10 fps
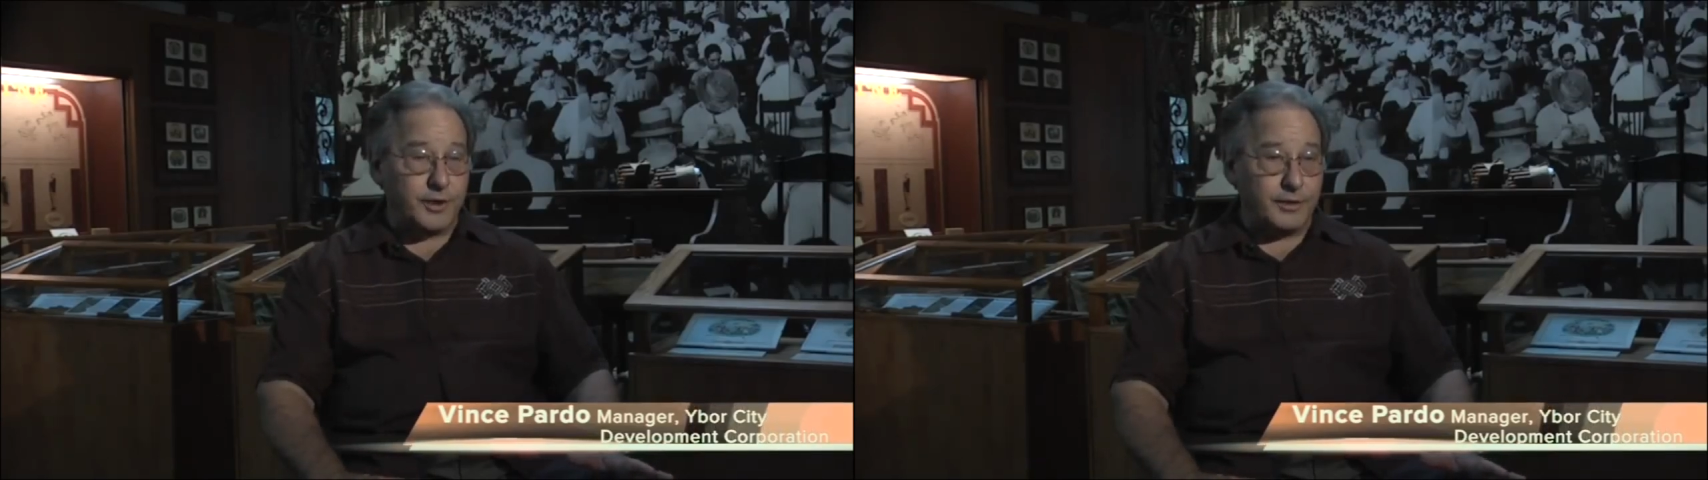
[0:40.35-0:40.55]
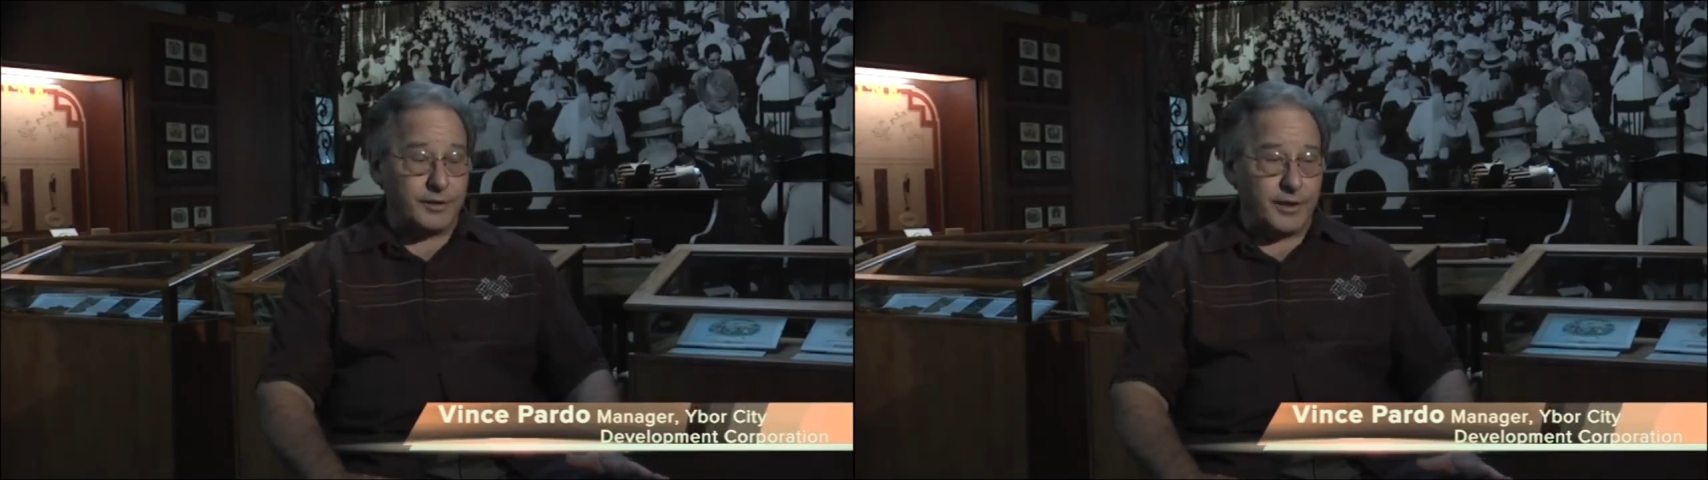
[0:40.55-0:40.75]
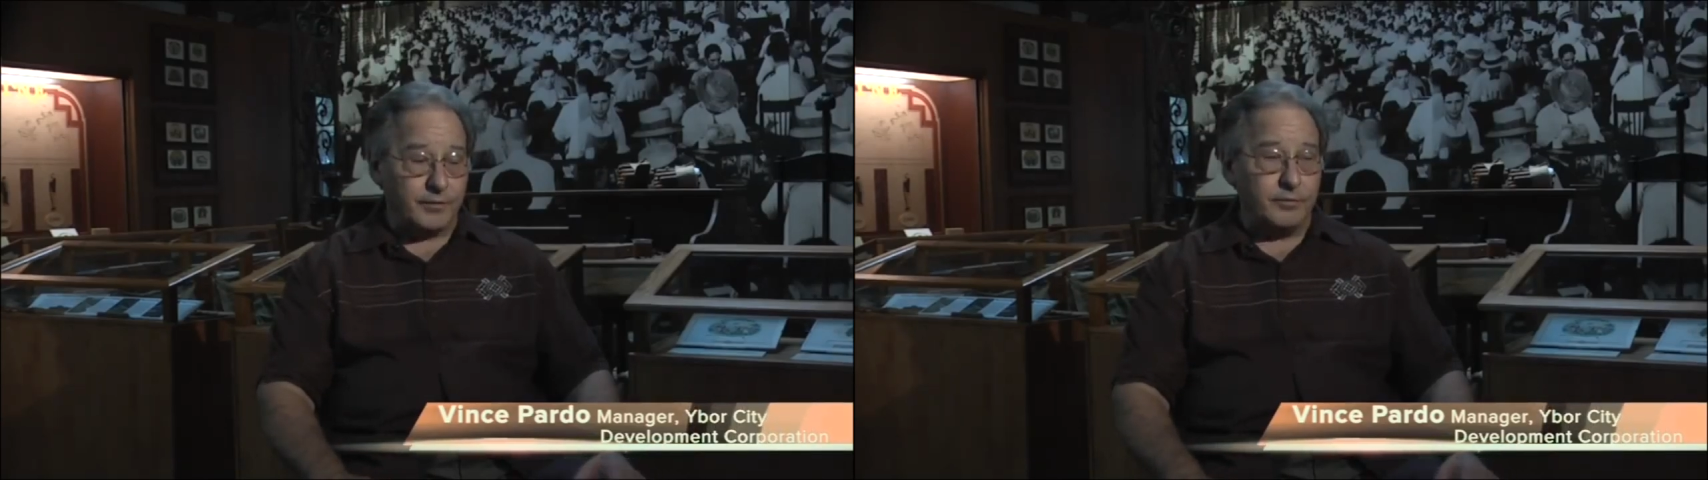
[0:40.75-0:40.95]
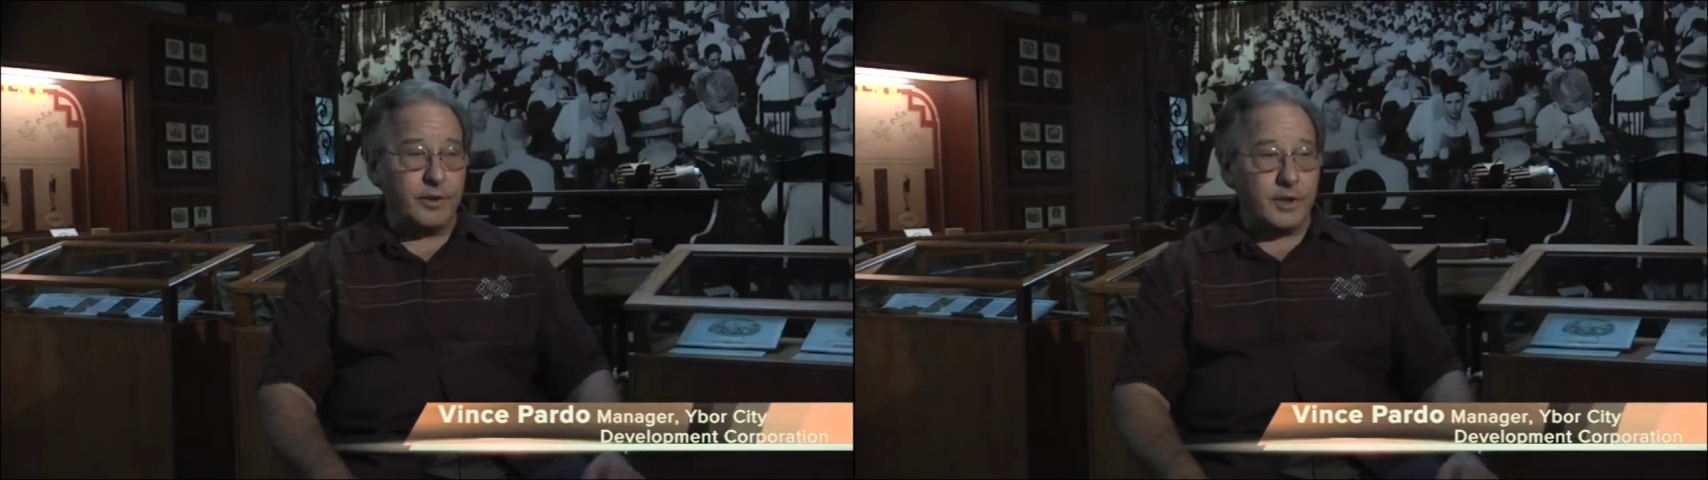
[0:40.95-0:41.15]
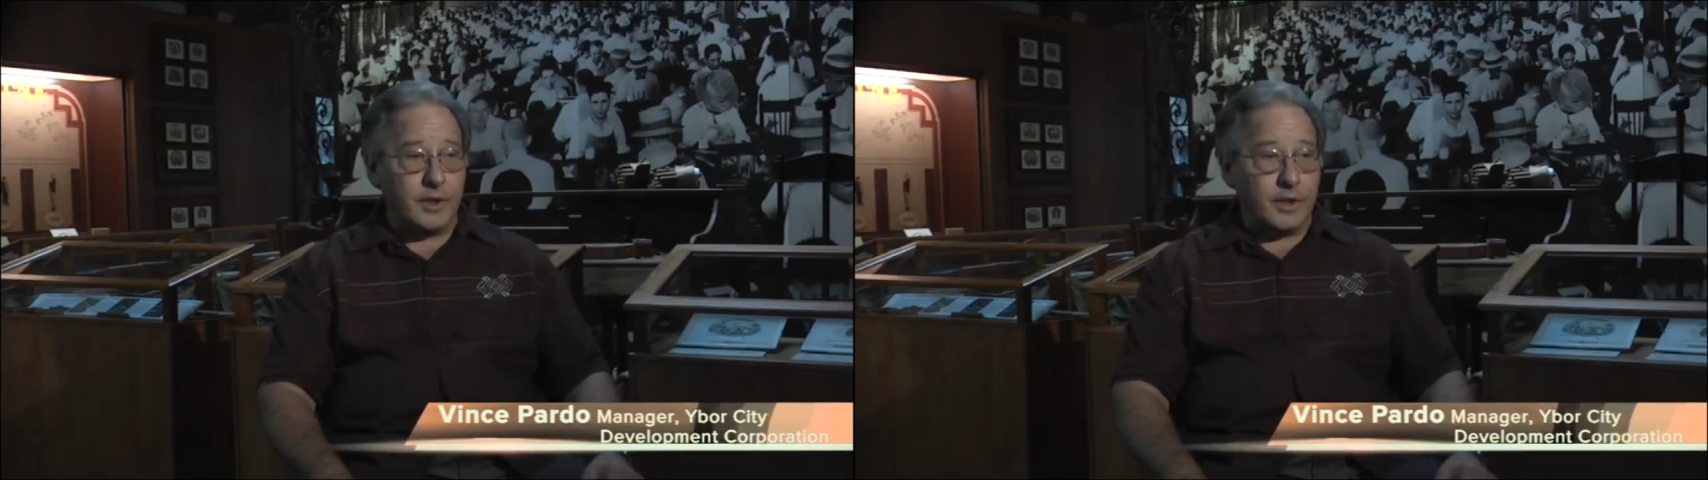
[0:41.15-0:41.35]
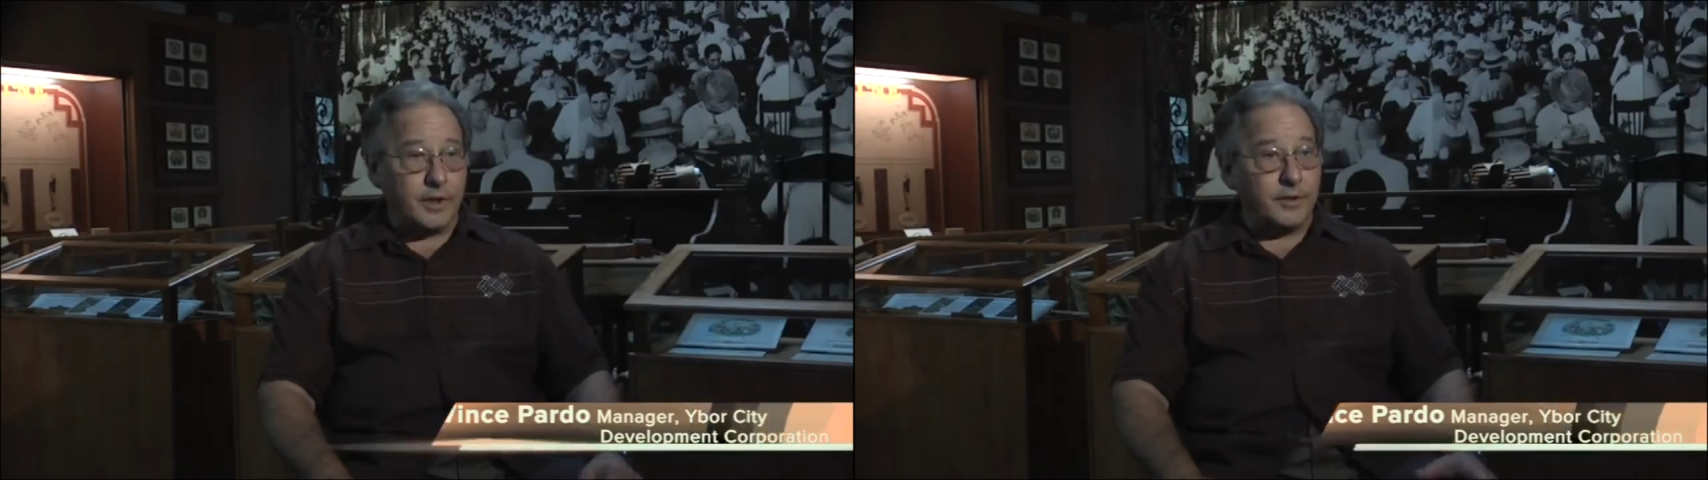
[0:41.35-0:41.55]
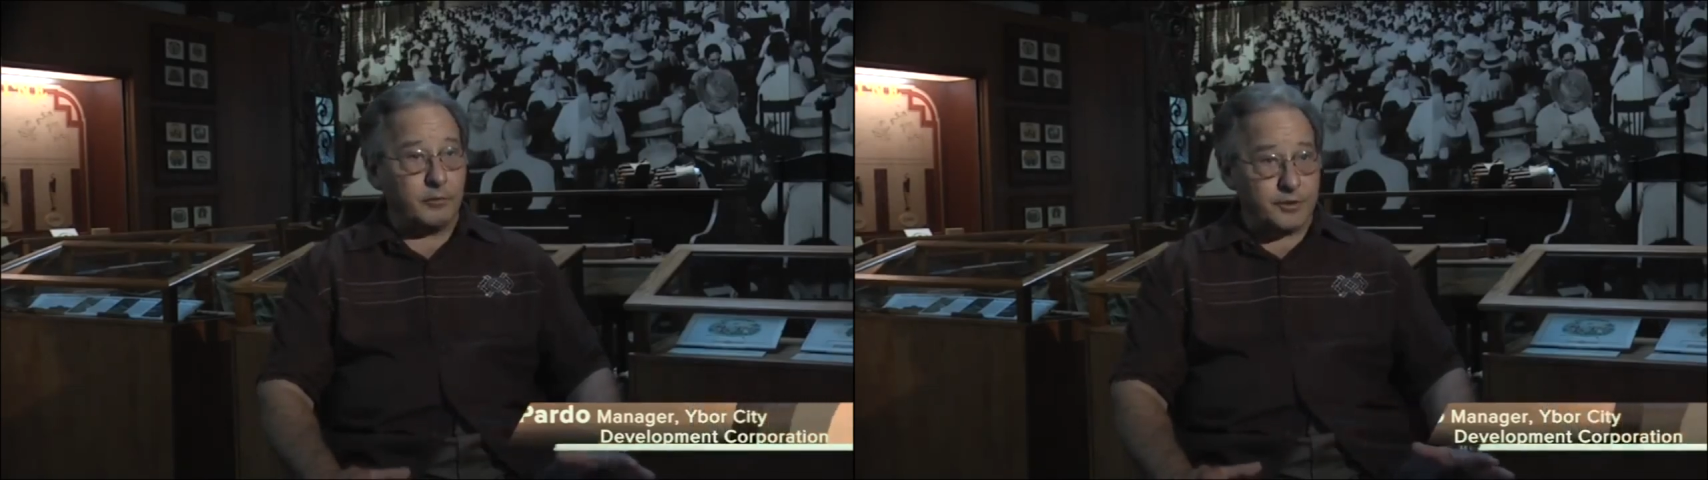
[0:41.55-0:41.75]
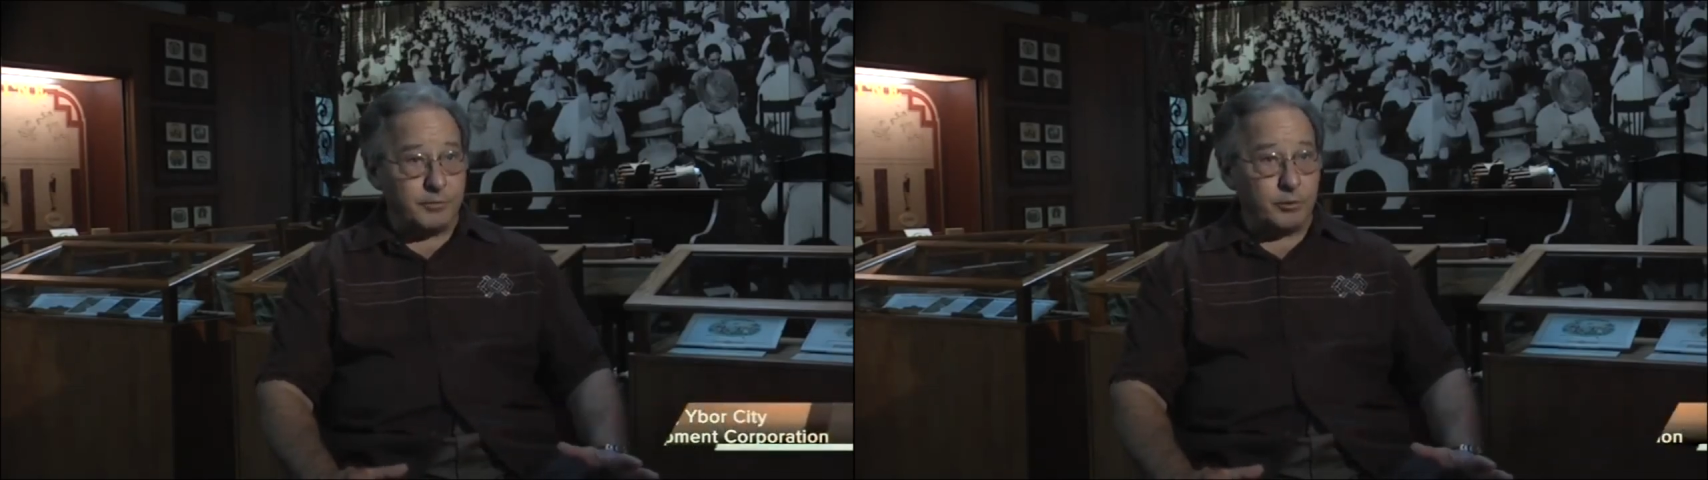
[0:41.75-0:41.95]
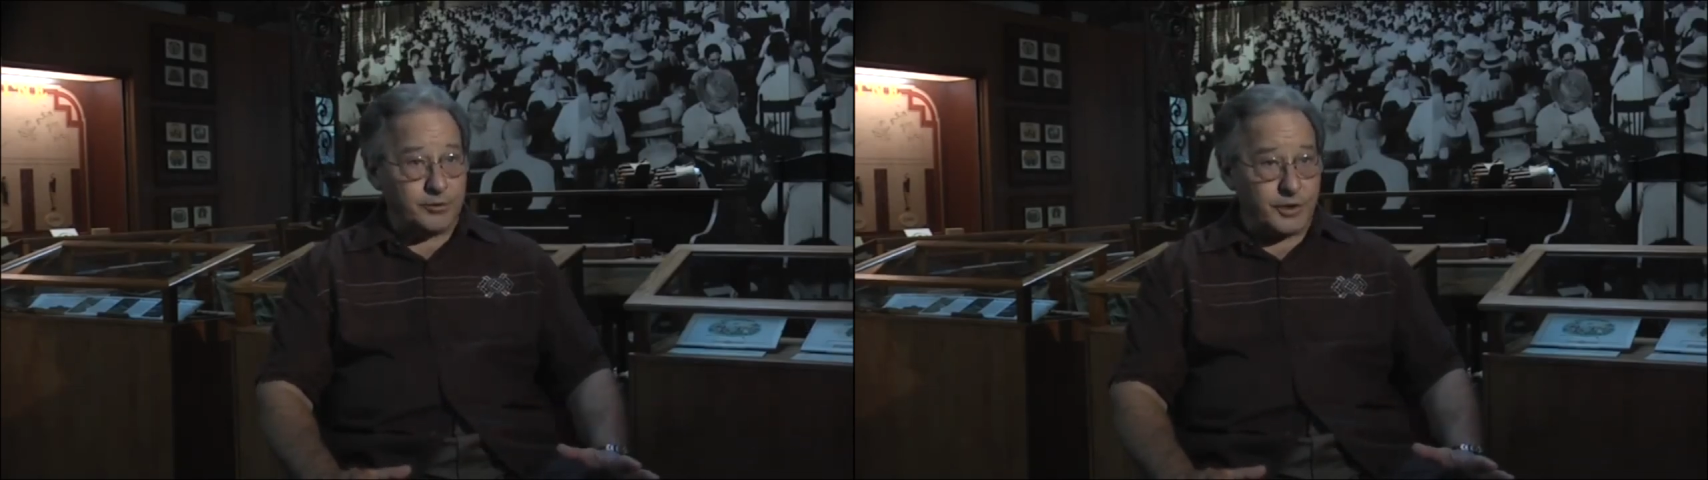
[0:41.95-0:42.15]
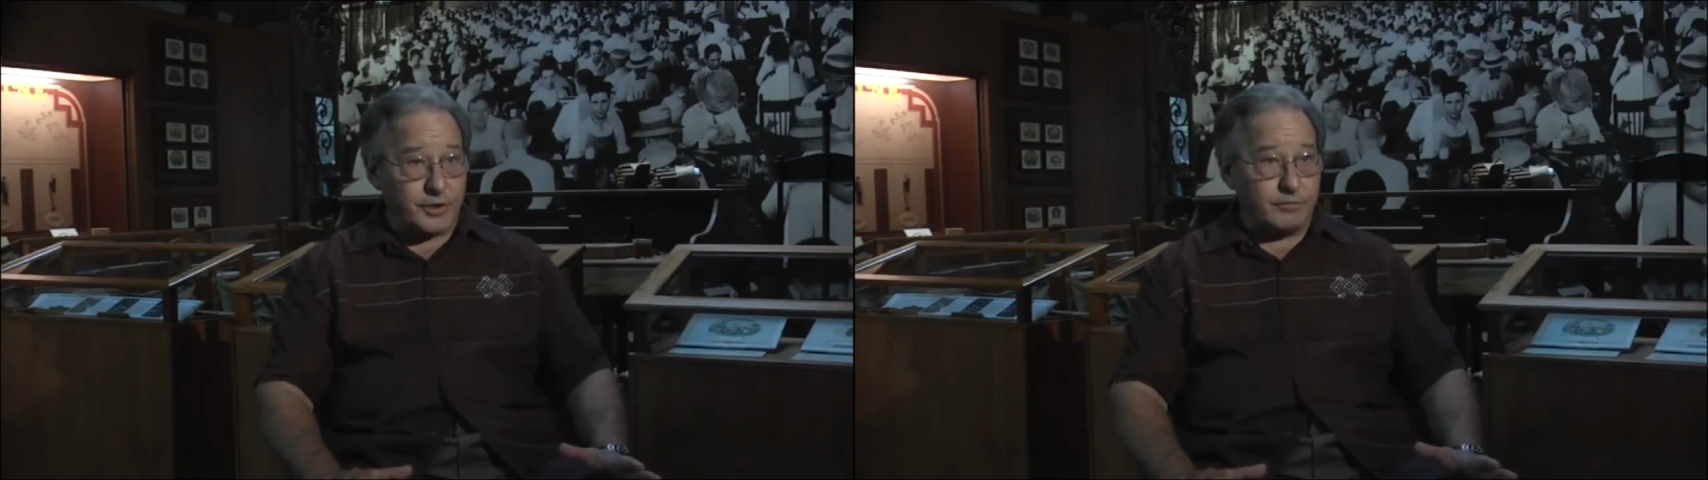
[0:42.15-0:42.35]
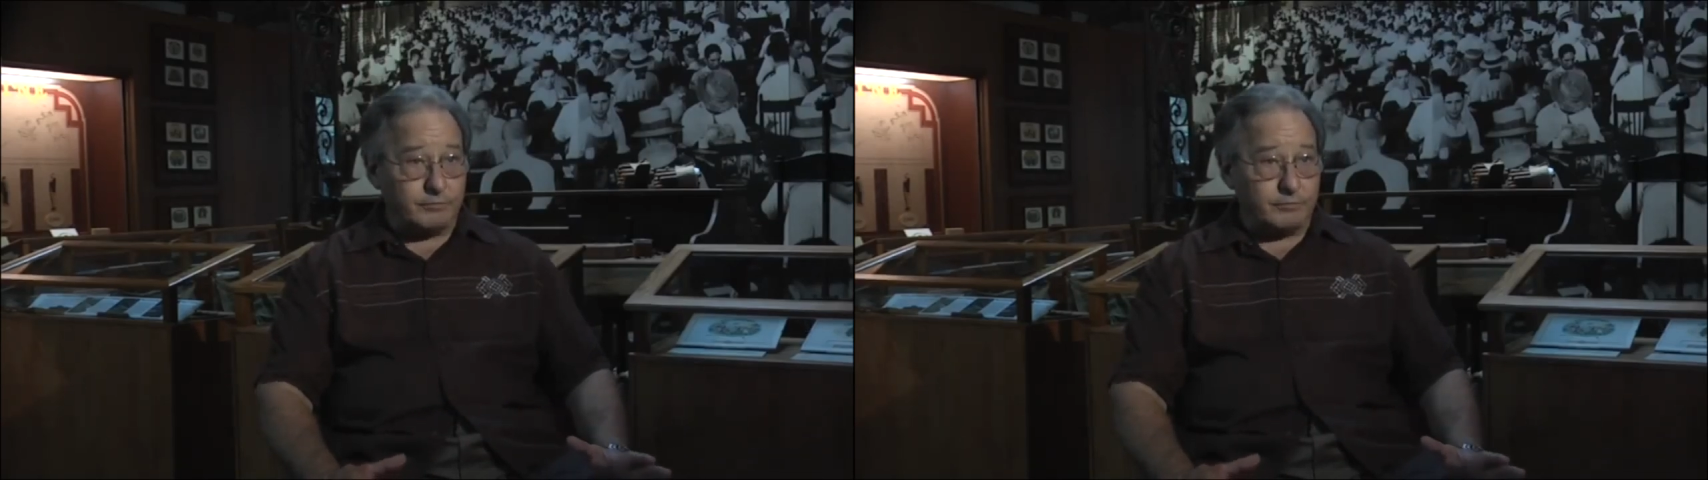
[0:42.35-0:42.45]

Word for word: downtown, and there was Ybor City.